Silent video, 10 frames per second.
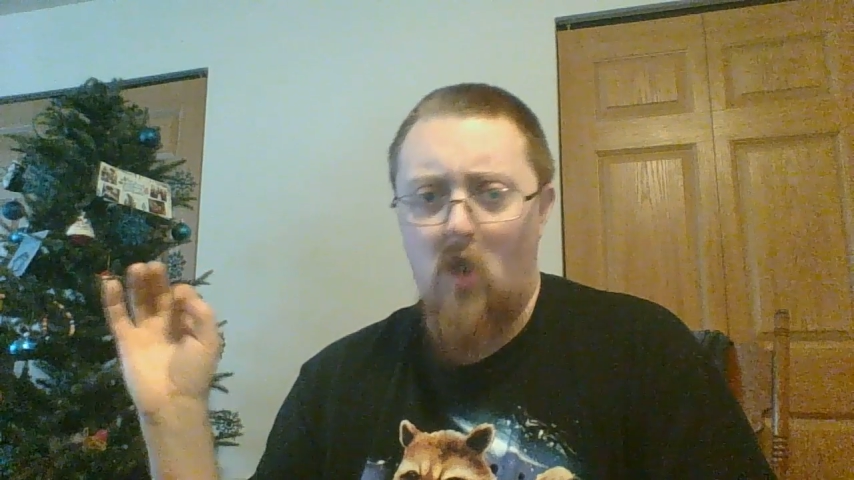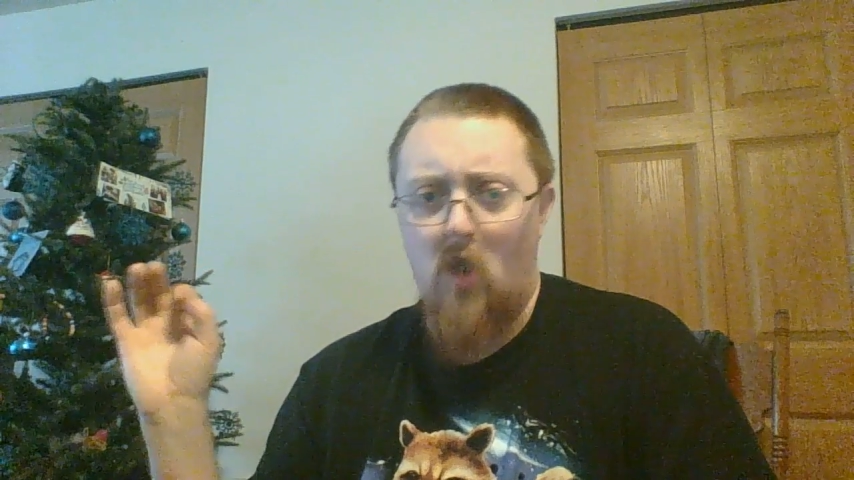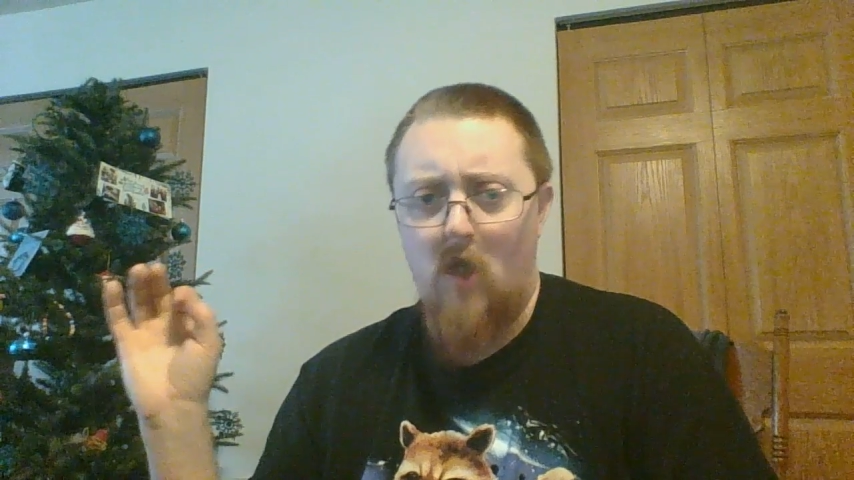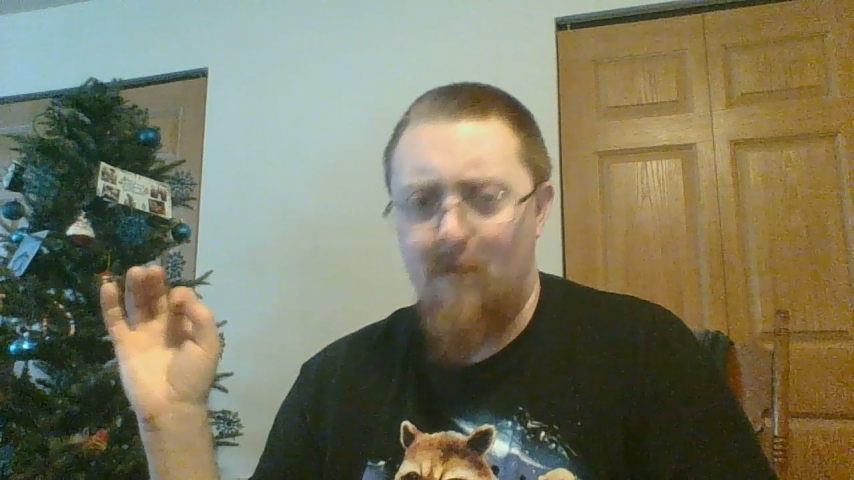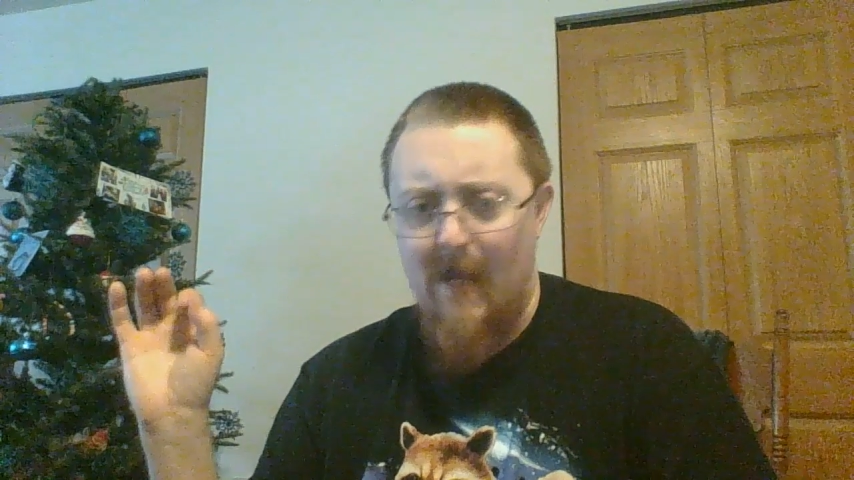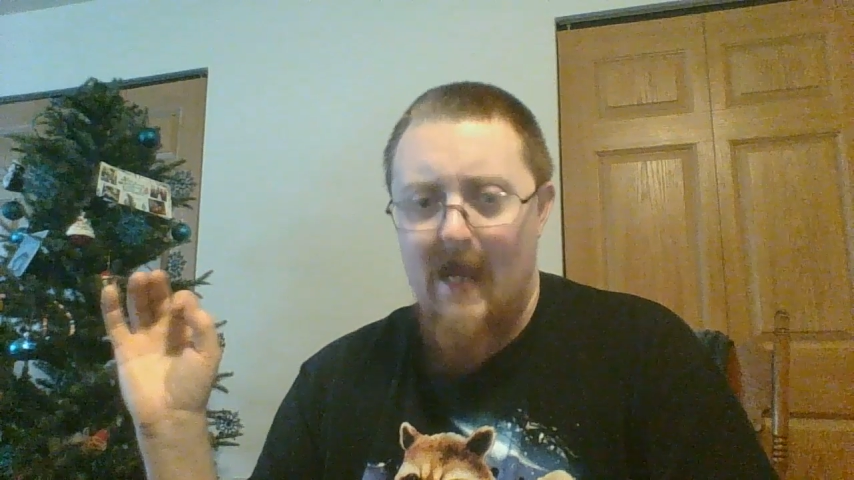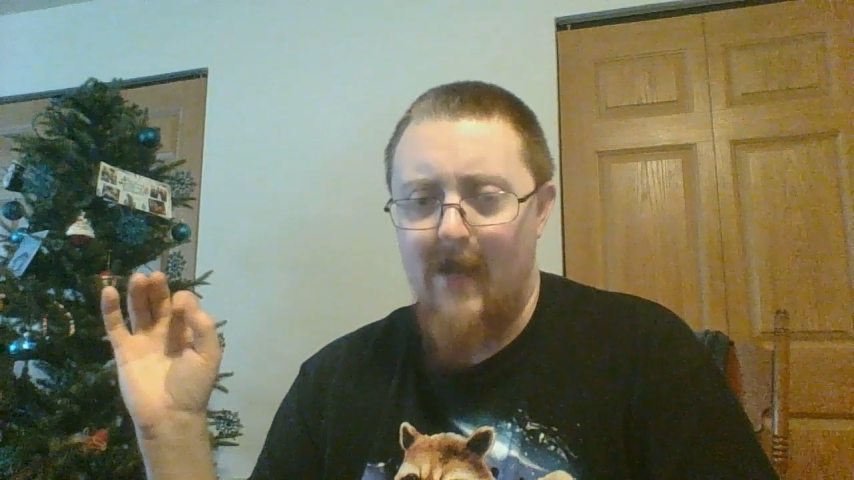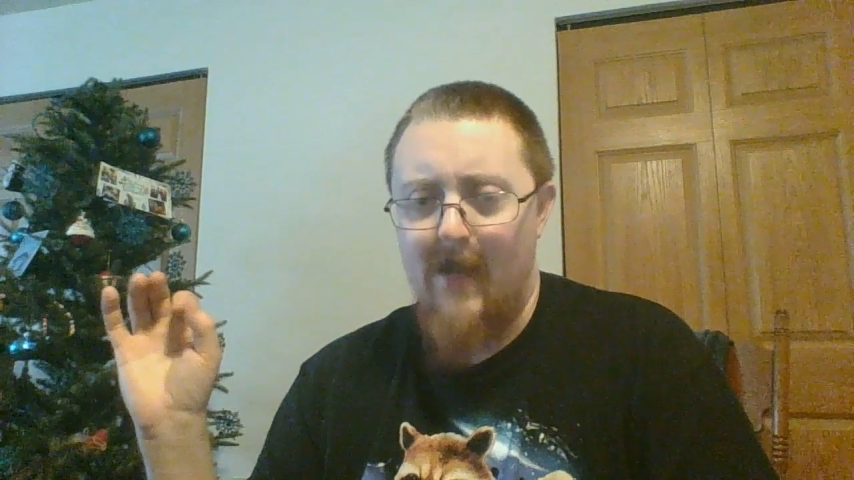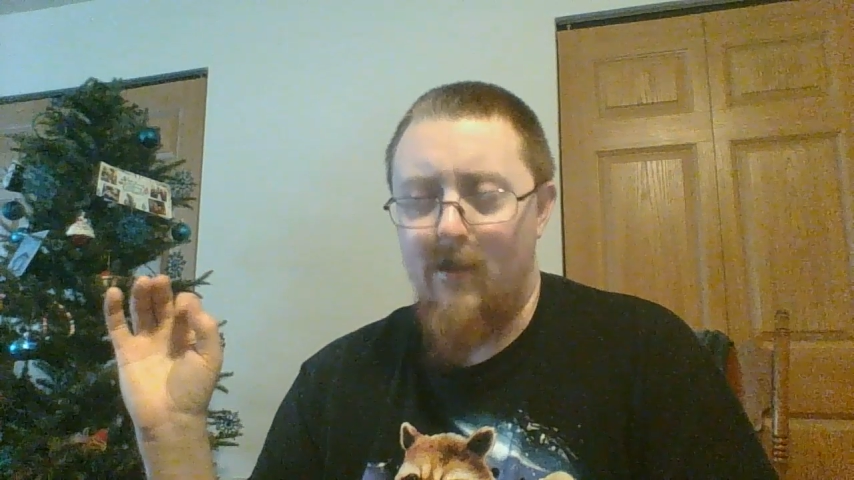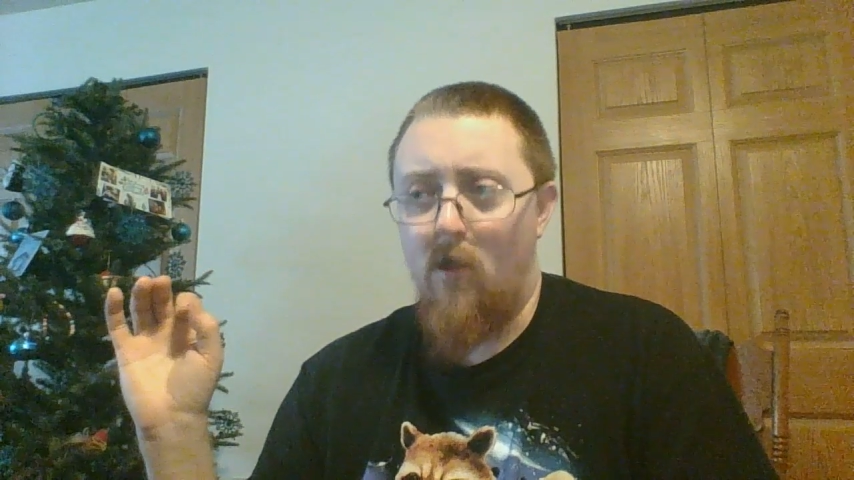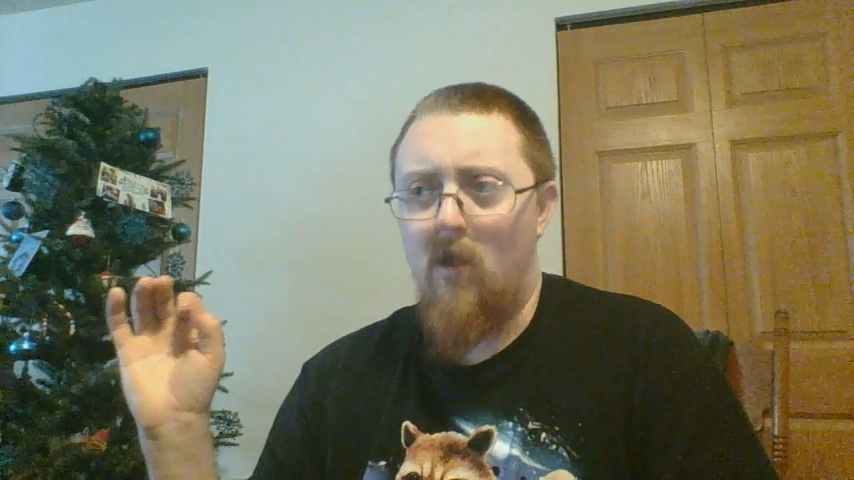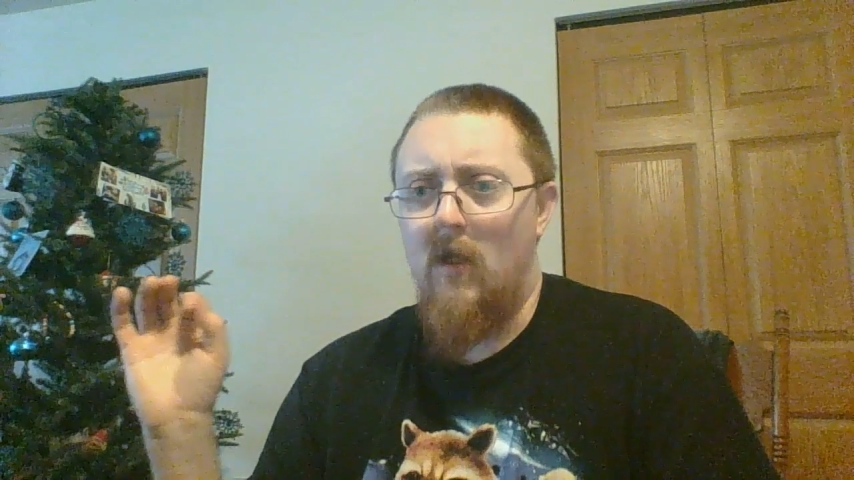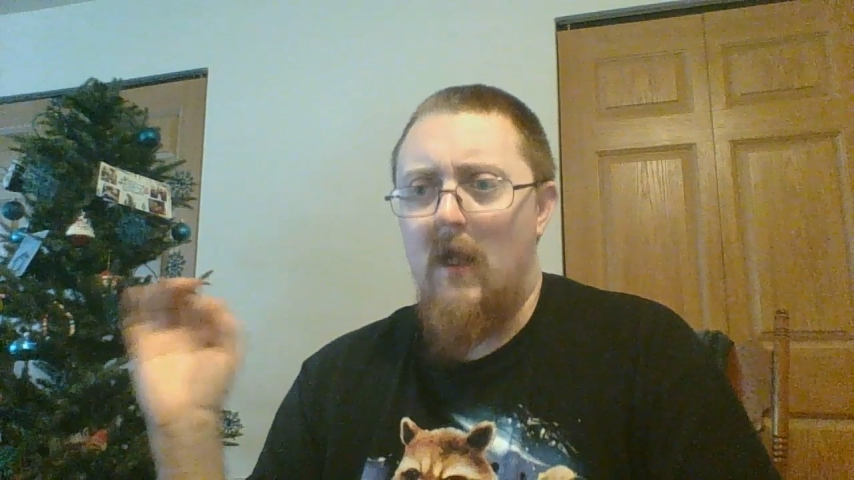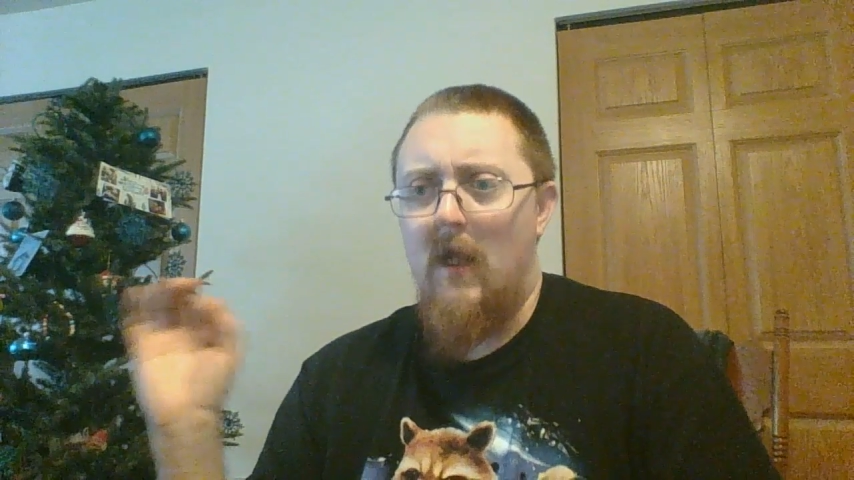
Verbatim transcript: gone bad or